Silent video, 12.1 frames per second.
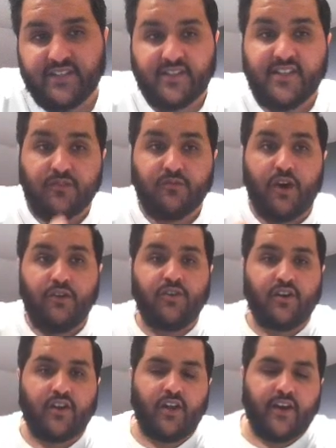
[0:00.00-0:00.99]
So this is what it will
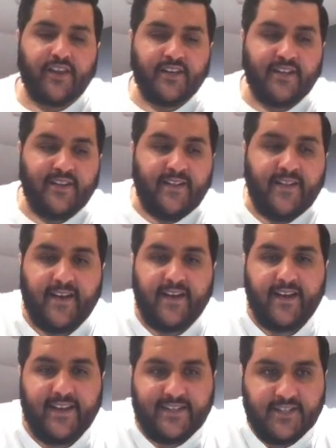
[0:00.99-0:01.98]
look like
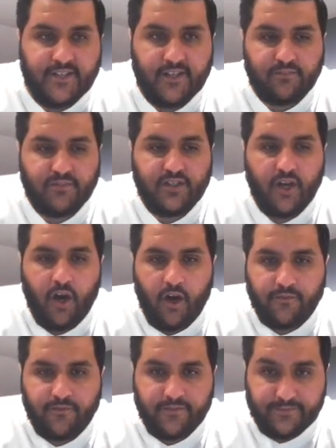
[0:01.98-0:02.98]
in terms
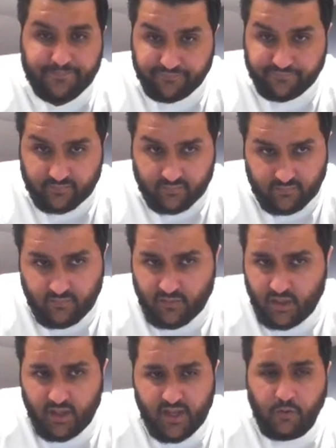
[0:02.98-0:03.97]
of
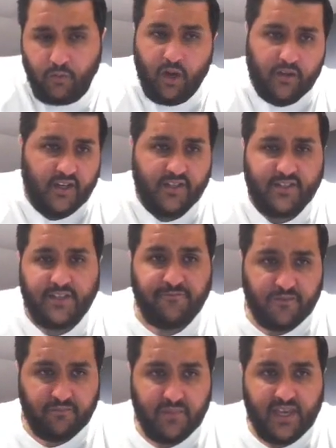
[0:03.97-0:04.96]
a wildcard team
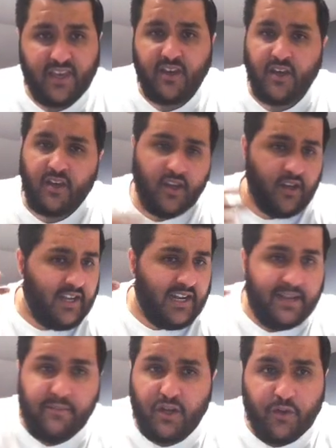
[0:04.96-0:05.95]
for me.
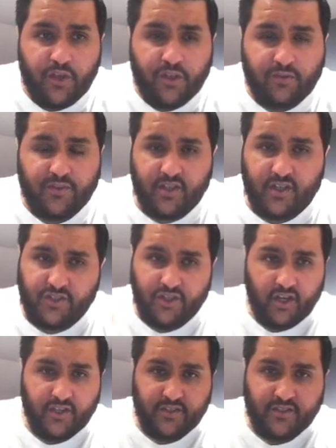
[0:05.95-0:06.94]
Let me know what your thoughts are. Do
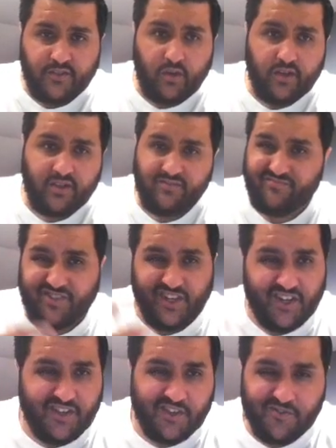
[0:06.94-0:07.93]
you like the squad? Do
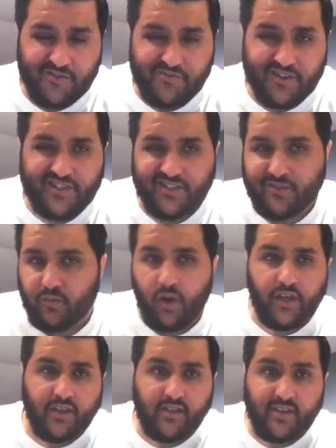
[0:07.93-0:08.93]
you like the thought process?
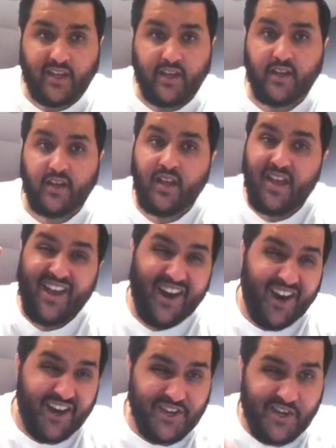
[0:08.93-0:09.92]
What are you thinking?
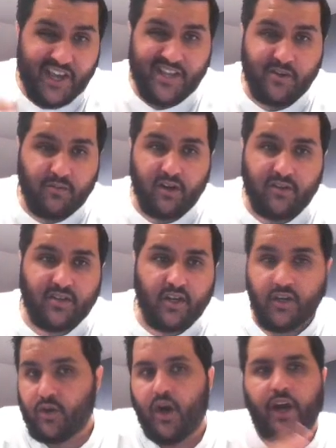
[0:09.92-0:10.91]
Are you hitting the
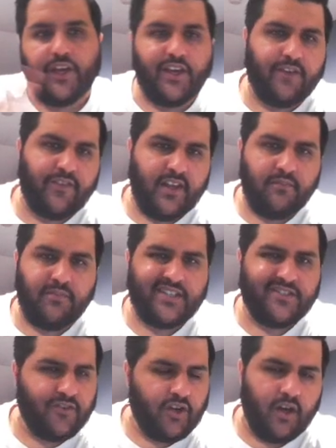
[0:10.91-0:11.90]
wildcard, or are you giving it a
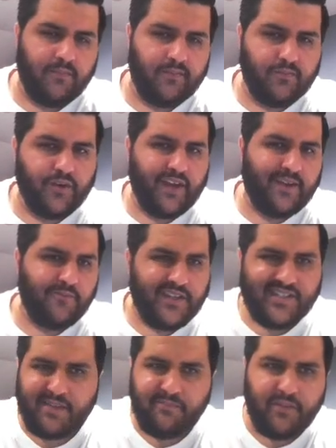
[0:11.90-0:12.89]
miss for a couple more game
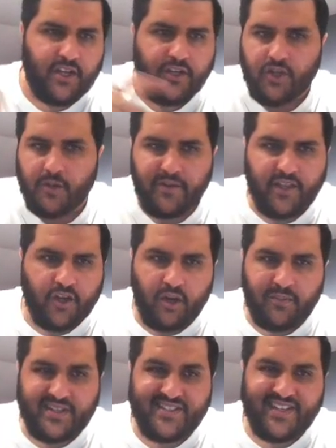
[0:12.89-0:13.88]
weeks? Let me know. Drop it in the
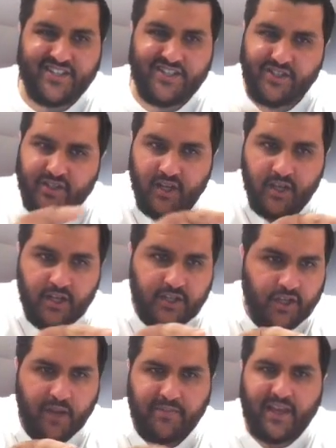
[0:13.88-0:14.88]
comments section.
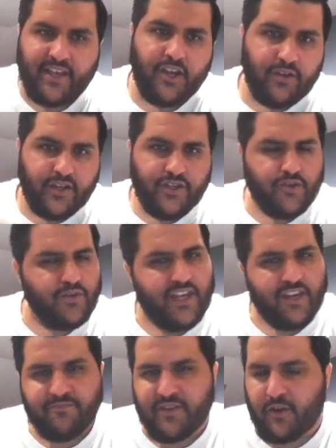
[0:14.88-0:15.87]
Type that code in. Join the
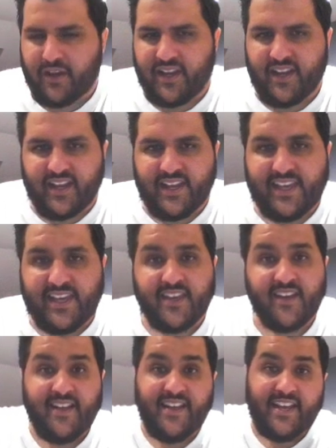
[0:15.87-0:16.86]
FPL Inkling
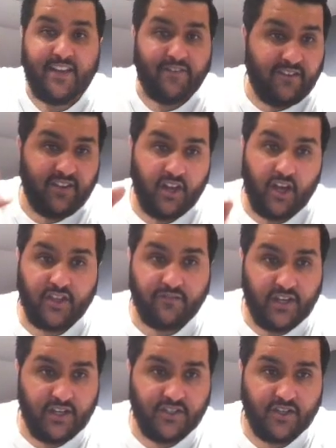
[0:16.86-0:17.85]
League. If you haven't liked the
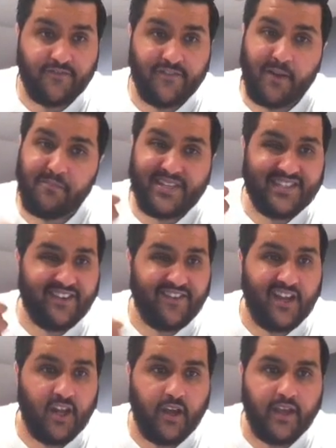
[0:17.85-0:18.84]
video so far, please give
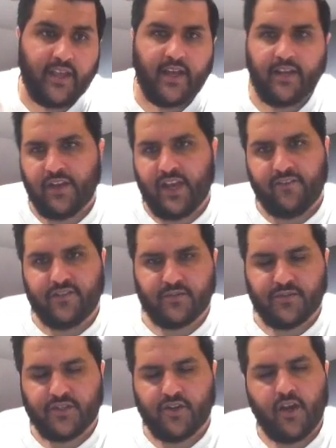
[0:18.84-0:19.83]
it a like. And if you haven't
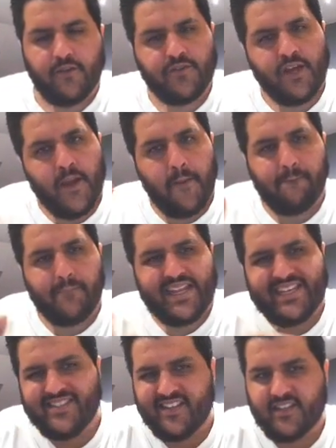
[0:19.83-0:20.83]
subscribed,
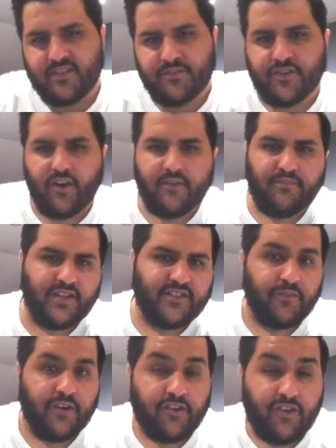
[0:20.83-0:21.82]
please hit that subscribe
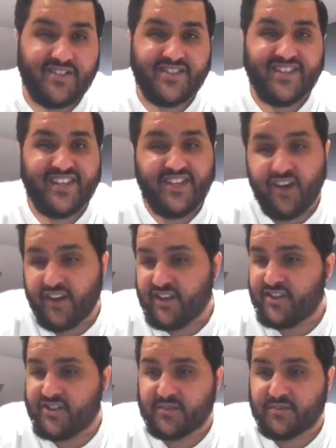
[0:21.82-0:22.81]
button. We crossed the
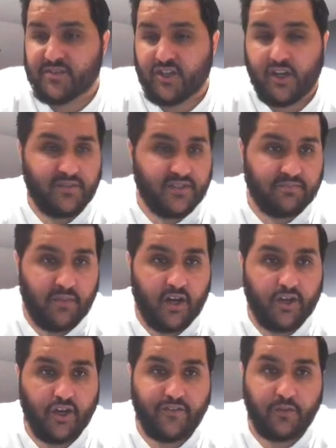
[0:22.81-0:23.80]
900 subscribers
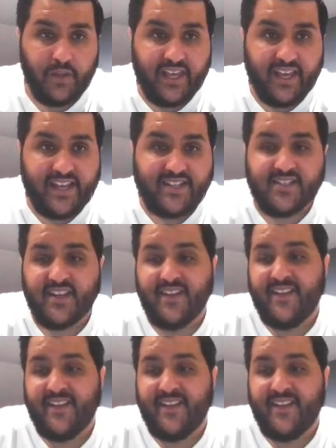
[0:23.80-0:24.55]
mark over the weekend,